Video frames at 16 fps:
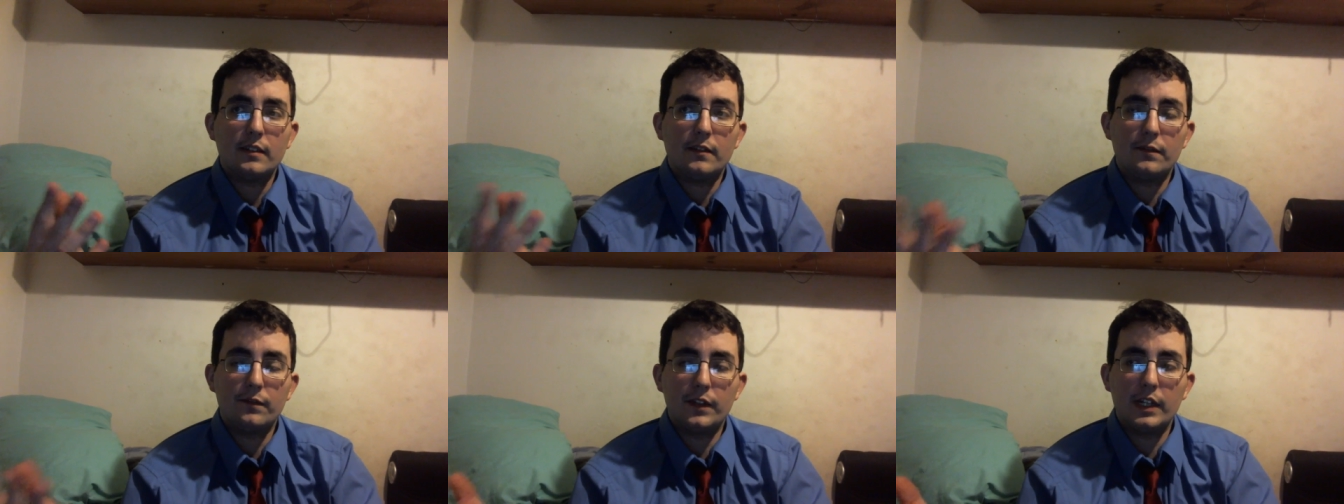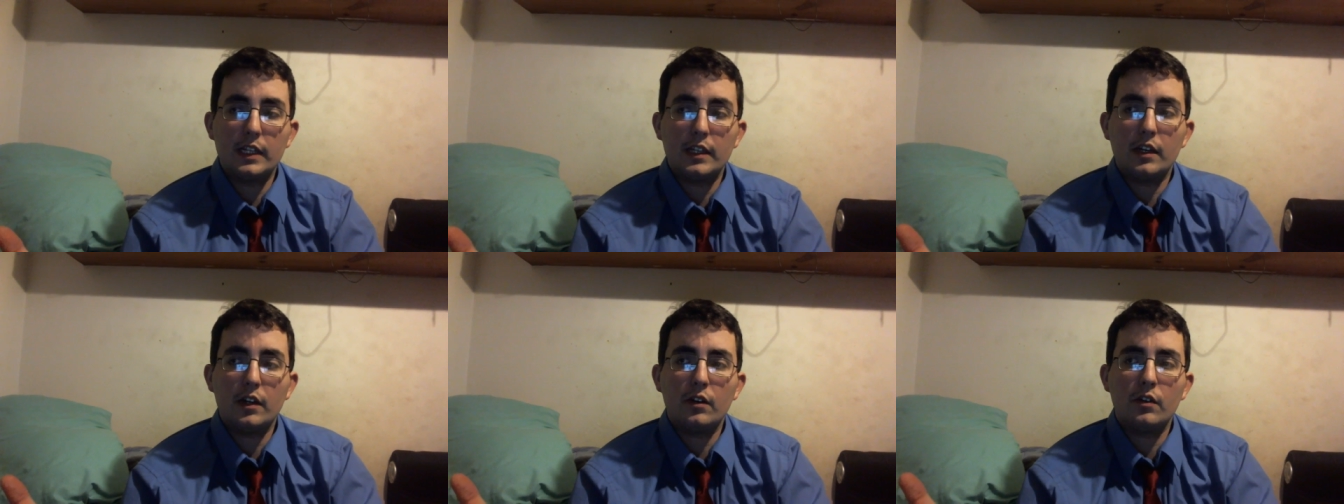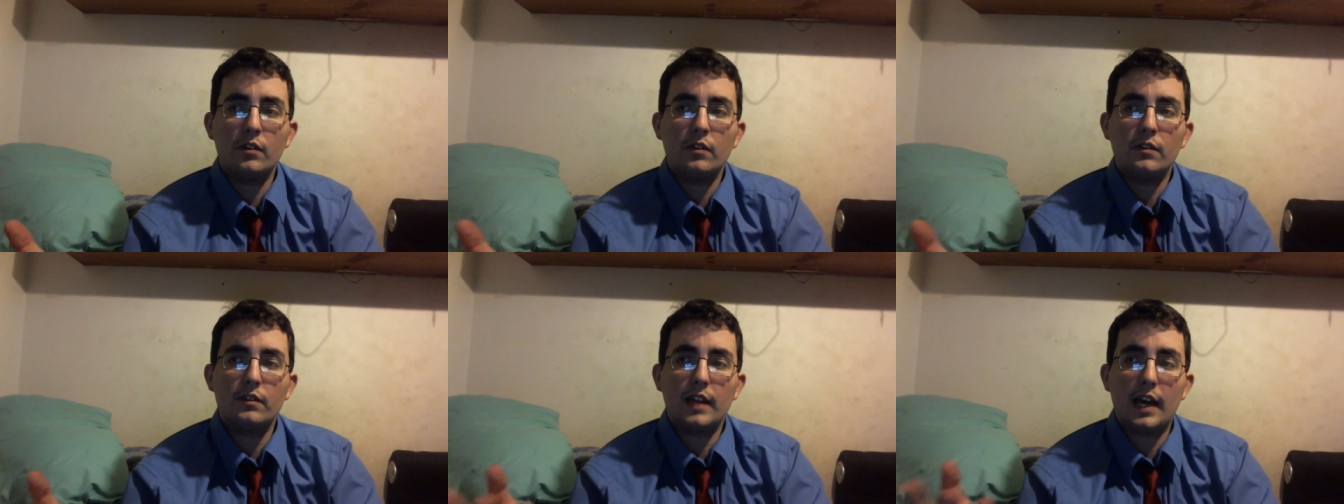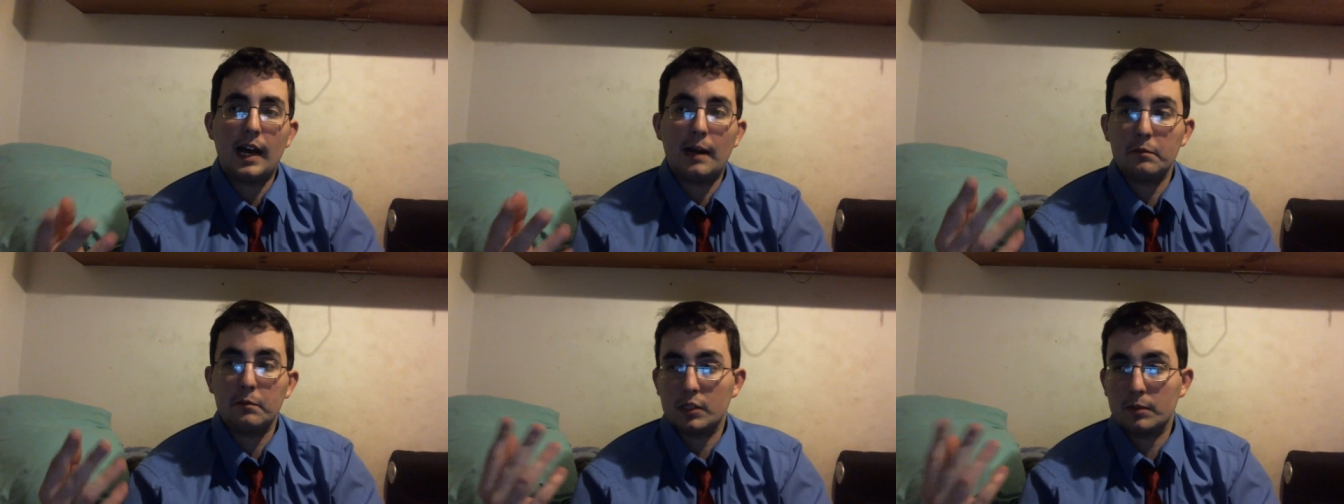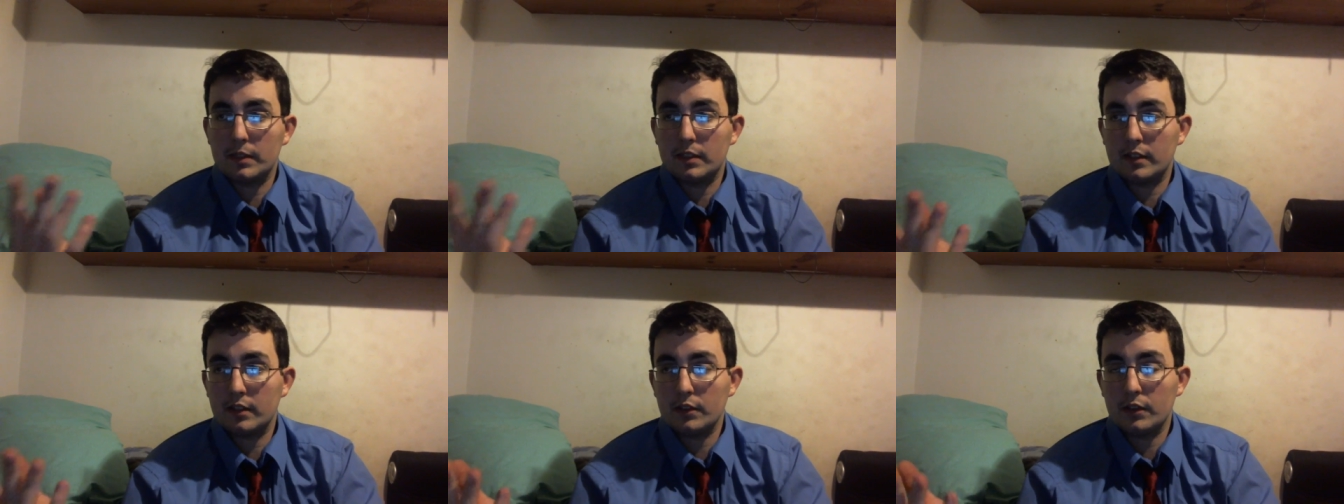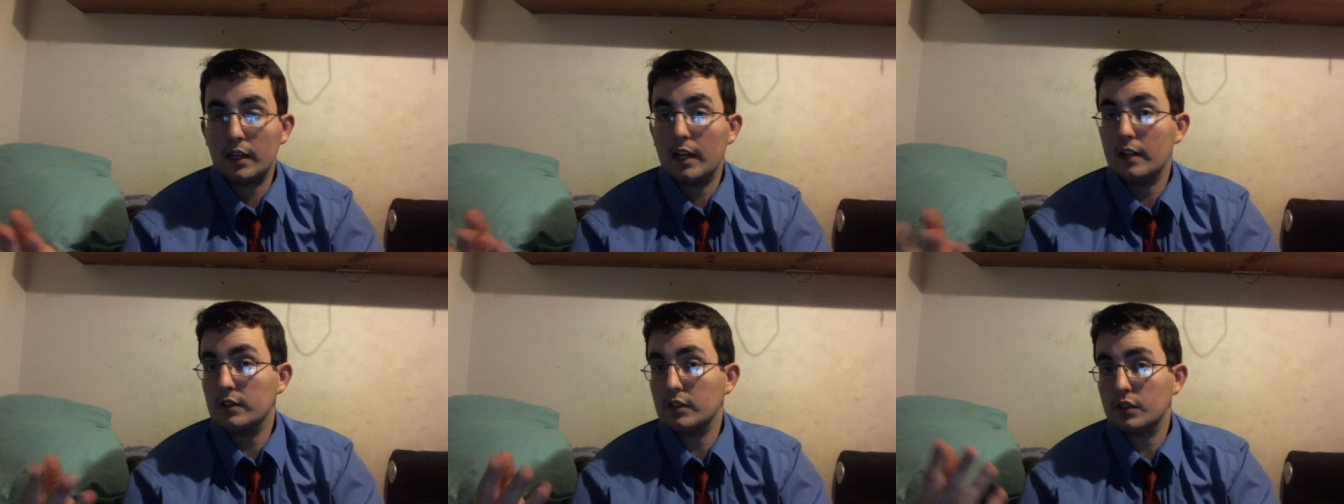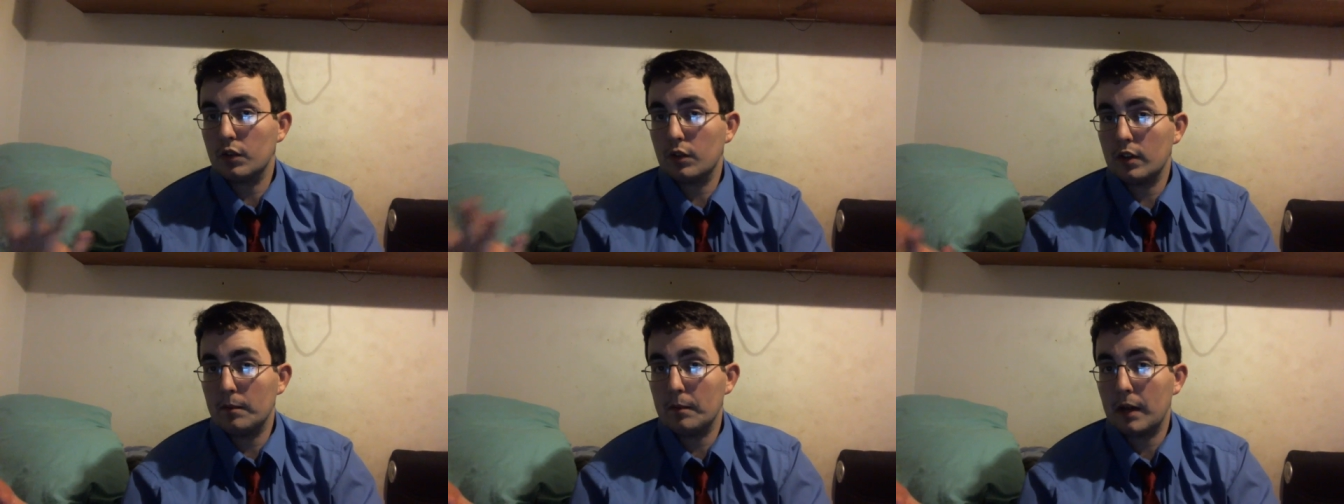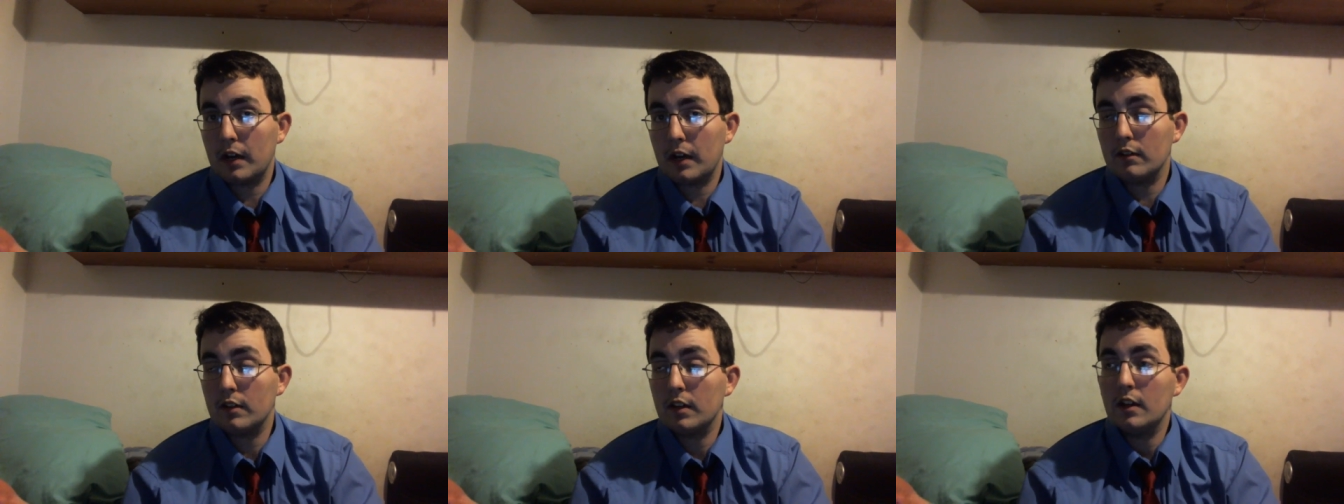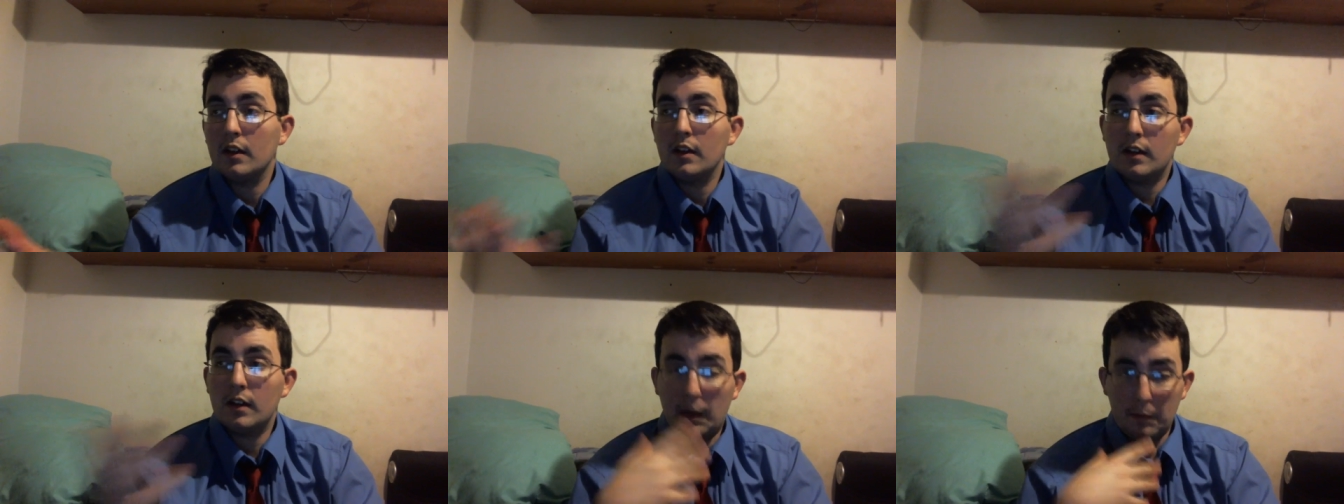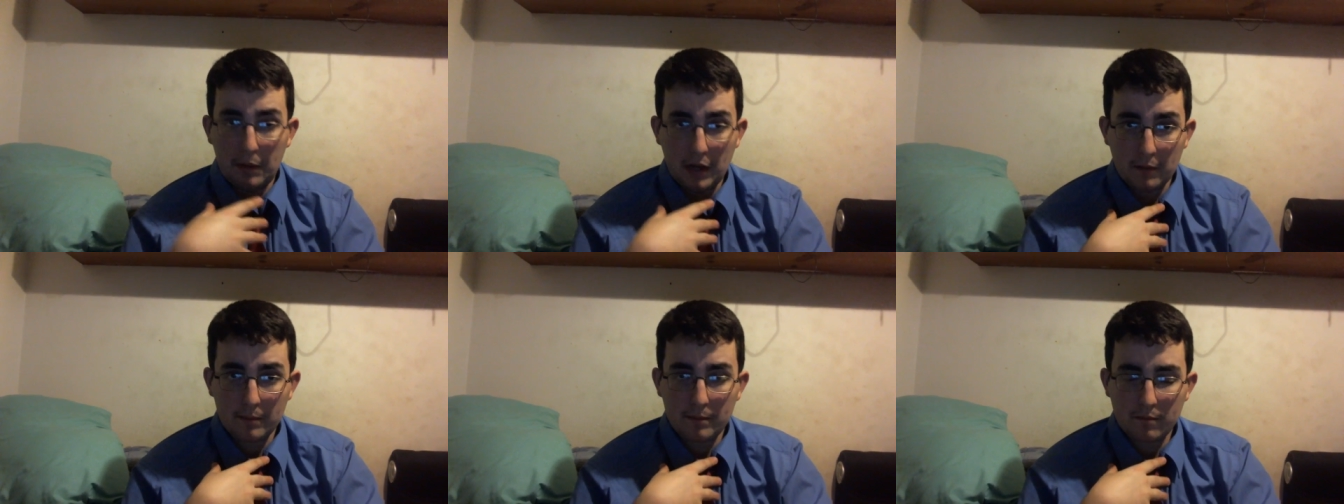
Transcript: video that I'm going to be telling you guys the story about about